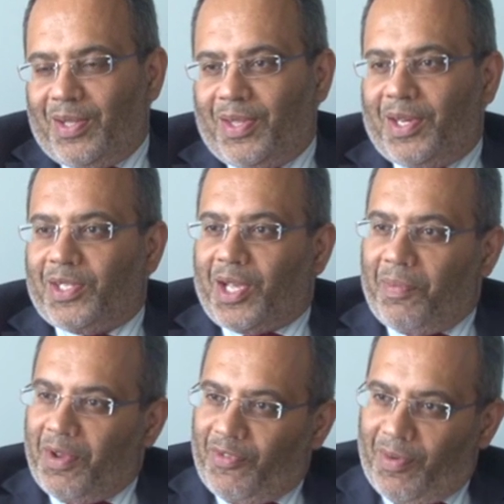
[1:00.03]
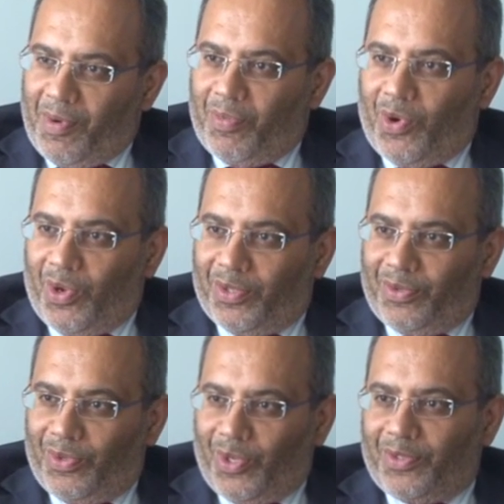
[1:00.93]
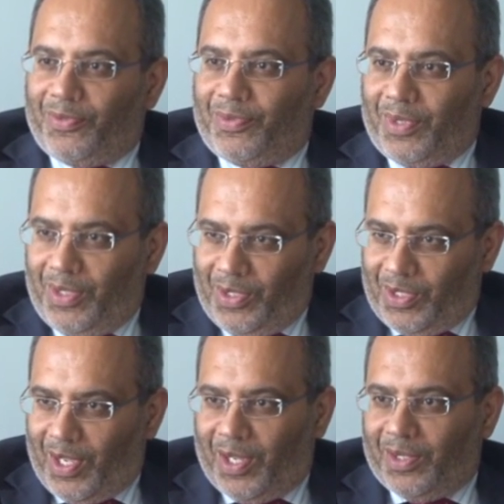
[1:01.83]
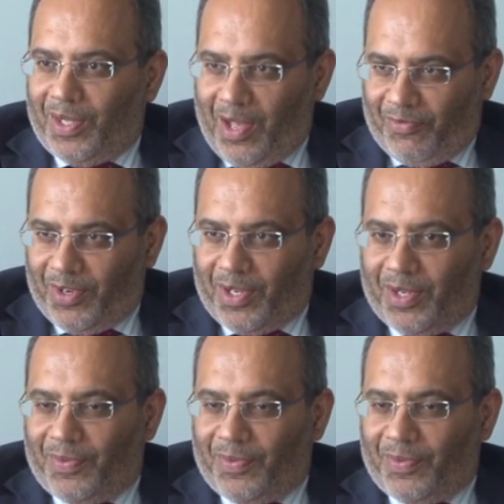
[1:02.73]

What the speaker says: that is coming from abroad, not inside Africa.